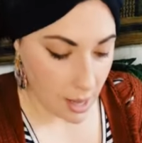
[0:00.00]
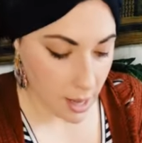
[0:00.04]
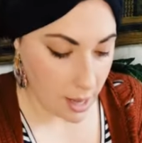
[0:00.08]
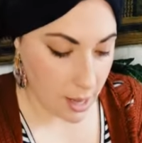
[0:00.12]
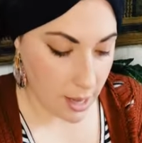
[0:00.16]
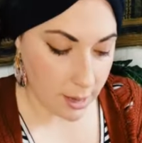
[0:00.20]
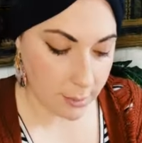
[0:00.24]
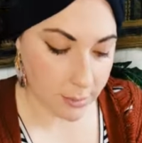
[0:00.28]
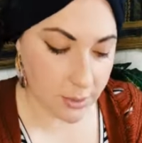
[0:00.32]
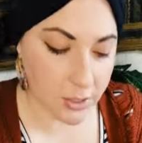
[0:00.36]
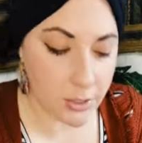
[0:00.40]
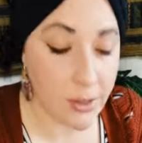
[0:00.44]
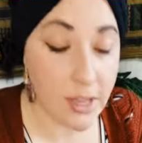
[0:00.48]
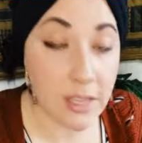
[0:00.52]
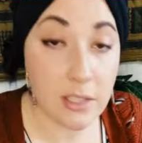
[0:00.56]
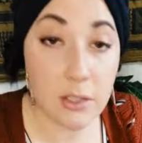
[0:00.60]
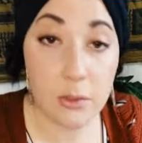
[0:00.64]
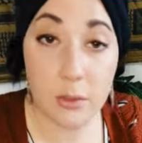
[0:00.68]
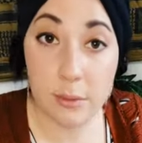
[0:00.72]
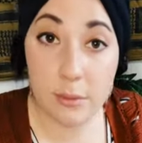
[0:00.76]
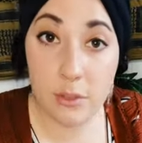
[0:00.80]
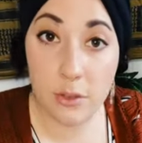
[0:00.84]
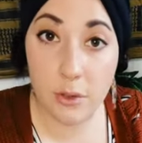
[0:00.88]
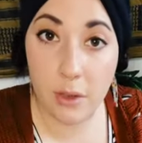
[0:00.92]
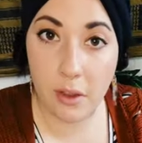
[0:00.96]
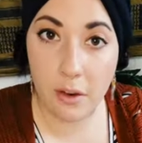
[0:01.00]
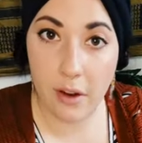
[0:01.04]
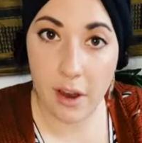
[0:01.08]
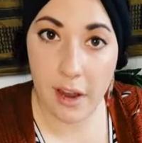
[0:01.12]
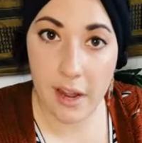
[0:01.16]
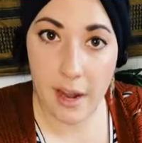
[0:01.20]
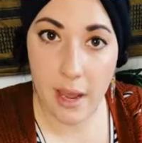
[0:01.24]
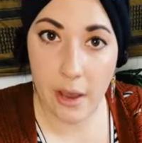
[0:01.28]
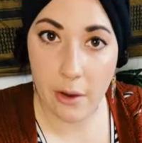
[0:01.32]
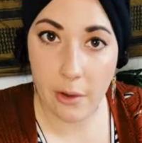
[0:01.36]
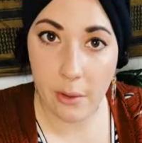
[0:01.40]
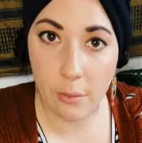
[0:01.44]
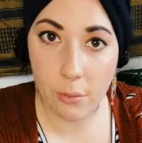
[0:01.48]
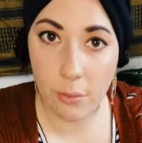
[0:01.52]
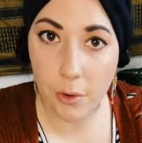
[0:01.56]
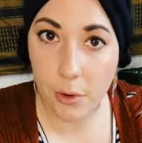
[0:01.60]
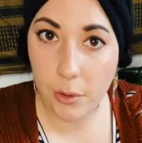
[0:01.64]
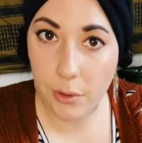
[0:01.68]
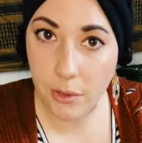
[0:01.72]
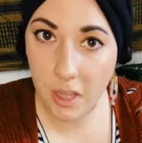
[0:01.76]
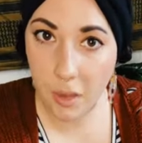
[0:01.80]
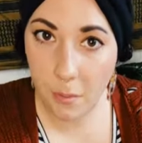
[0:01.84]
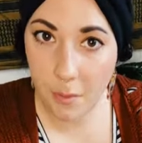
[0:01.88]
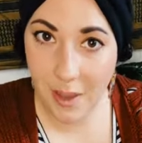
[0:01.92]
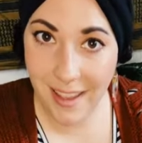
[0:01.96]
Um, so that's what I'm doing right now. I'm
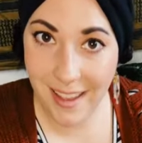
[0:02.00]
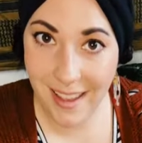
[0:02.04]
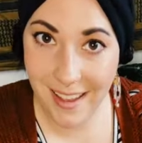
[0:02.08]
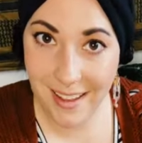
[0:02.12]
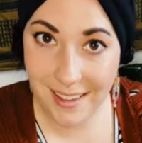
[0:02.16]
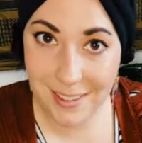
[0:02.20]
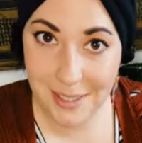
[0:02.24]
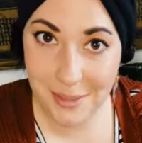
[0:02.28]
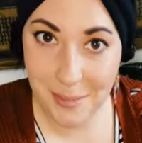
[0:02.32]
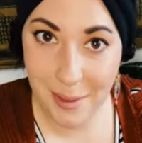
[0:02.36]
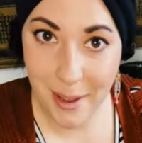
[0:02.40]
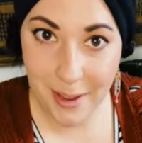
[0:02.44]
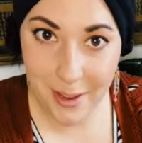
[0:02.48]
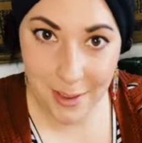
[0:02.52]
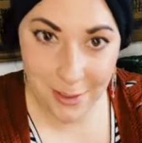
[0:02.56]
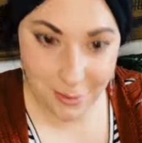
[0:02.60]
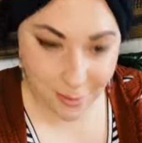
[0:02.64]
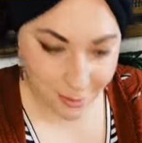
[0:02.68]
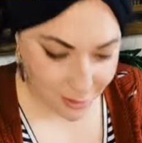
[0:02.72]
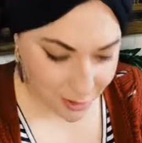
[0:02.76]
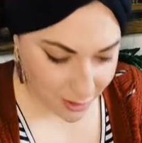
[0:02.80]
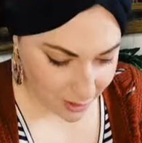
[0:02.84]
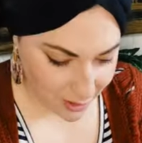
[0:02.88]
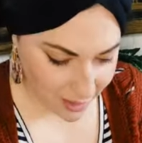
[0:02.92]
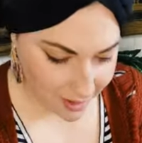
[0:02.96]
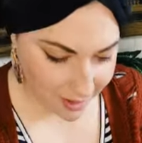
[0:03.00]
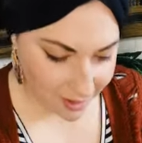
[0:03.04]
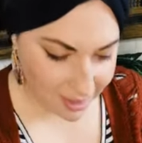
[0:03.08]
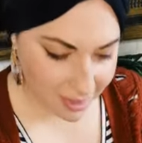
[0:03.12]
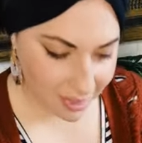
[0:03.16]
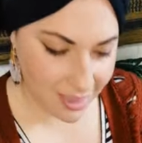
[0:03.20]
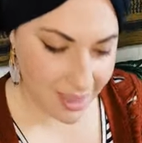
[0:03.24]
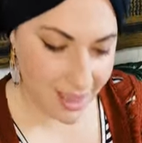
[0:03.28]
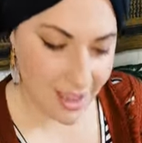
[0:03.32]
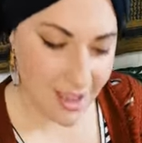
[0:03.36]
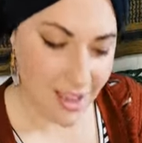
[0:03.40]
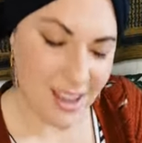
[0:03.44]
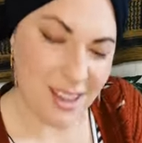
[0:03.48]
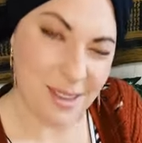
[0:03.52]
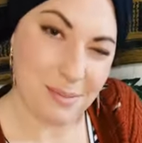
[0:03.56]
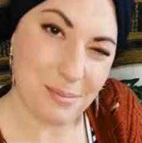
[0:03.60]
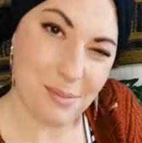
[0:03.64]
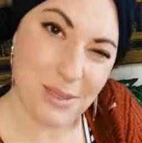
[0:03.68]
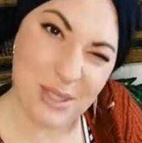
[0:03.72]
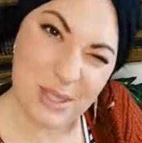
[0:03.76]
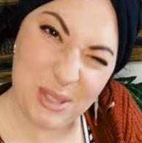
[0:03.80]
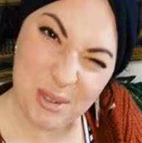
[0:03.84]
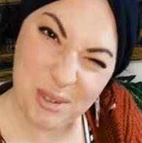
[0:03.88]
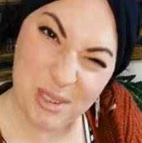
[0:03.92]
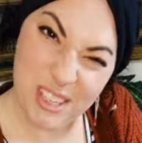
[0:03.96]
rolling my hands back and forth. I'm
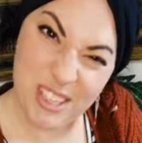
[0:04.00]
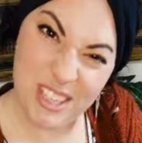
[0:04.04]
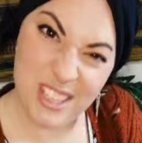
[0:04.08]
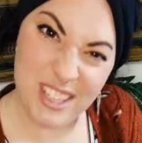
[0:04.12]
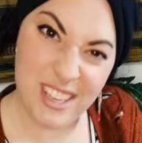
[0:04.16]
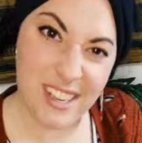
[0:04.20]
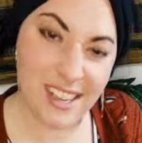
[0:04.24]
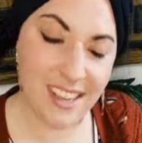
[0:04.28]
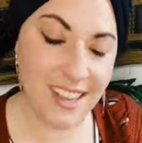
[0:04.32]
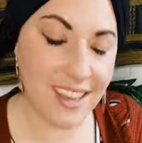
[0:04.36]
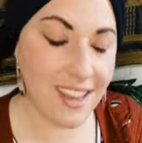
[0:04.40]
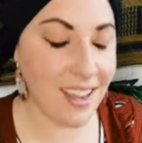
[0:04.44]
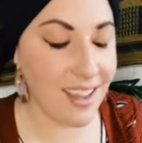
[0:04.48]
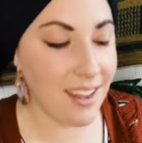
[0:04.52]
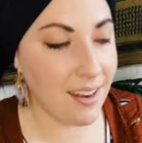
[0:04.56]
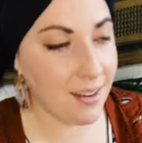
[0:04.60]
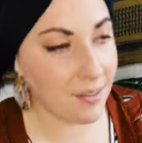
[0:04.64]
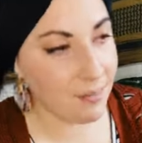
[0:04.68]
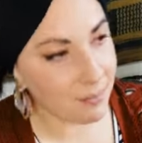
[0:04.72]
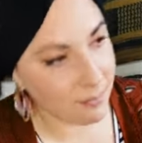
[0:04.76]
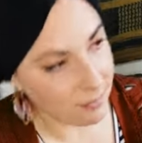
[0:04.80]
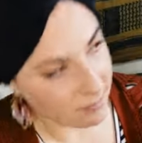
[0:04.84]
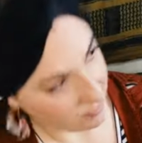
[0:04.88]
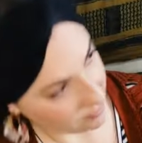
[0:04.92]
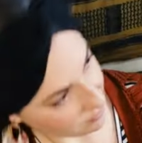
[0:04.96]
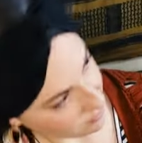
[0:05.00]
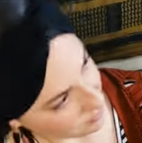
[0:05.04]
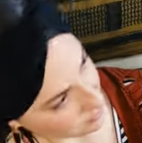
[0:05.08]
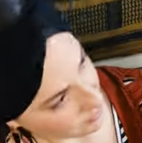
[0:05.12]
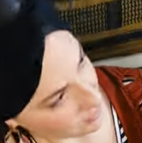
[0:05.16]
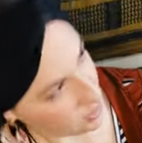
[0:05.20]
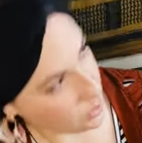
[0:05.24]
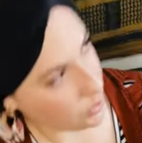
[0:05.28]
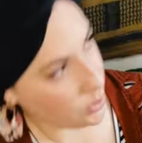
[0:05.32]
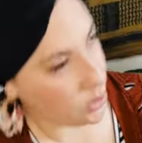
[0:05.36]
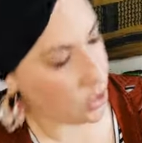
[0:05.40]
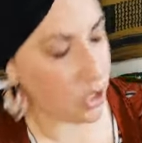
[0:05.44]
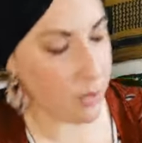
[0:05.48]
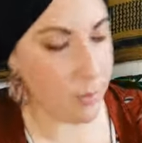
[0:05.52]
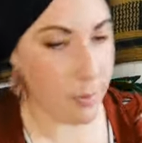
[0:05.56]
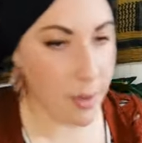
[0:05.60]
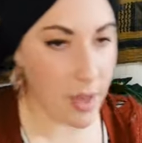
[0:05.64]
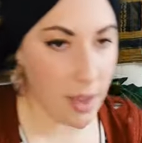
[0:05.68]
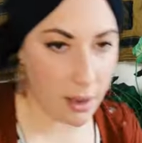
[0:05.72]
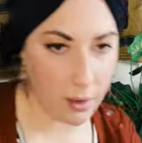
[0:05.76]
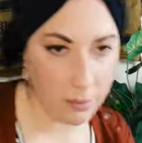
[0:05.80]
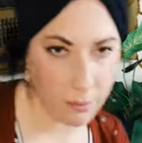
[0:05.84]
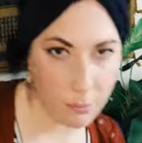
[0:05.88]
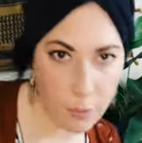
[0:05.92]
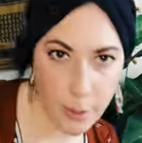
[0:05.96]
squishing it, switch it
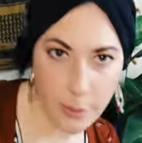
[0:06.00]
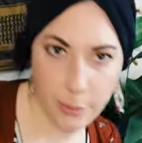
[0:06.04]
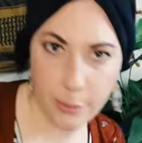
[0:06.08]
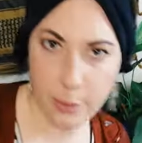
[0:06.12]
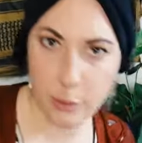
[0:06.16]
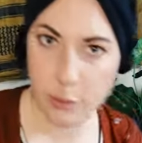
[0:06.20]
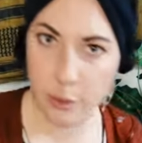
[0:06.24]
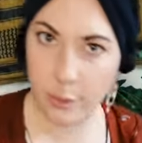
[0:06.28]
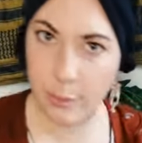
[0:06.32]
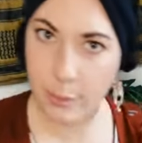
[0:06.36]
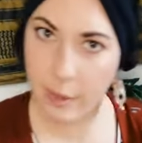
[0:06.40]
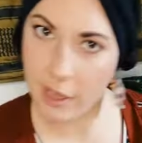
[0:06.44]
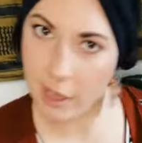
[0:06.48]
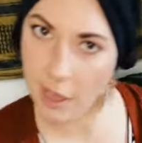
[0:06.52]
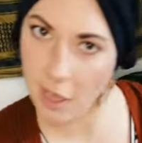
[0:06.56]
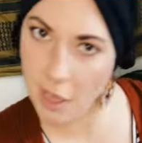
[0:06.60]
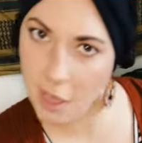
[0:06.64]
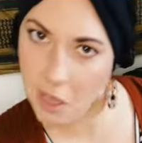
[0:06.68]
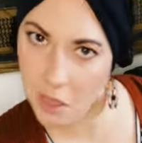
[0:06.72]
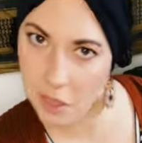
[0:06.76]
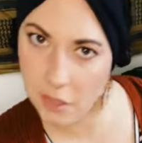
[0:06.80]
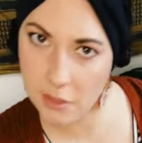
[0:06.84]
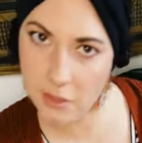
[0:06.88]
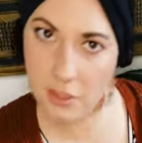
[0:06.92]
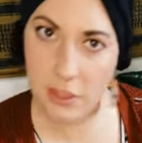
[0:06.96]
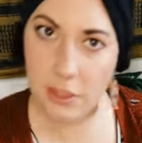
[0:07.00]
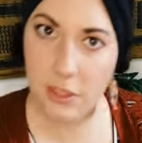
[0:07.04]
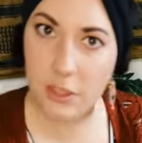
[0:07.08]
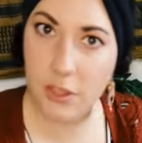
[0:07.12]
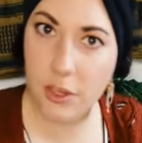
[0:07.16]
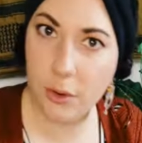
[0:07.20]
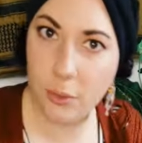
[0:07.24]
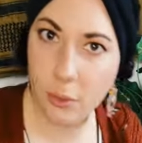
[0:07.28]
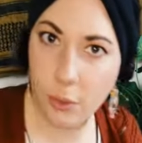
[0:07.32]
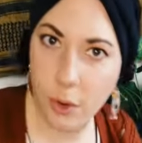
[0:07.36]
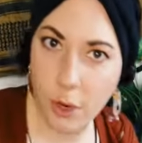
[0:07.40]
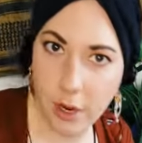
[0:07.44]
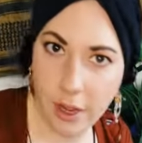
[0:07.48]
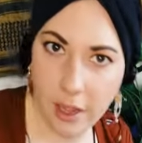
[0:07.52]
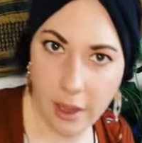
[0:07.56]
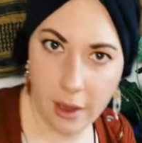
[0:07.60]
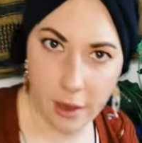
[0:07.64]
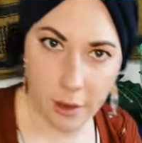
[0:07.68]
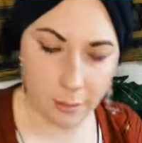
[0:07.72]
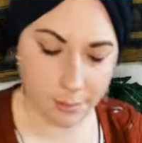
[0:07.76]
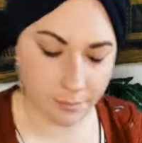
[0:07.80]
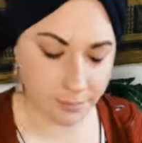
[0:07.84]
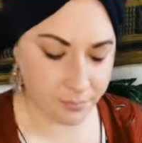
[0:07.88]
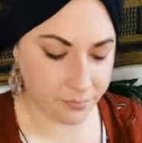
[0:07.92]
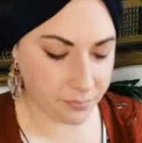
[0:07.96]
back and forth between my hands. It's a good workout.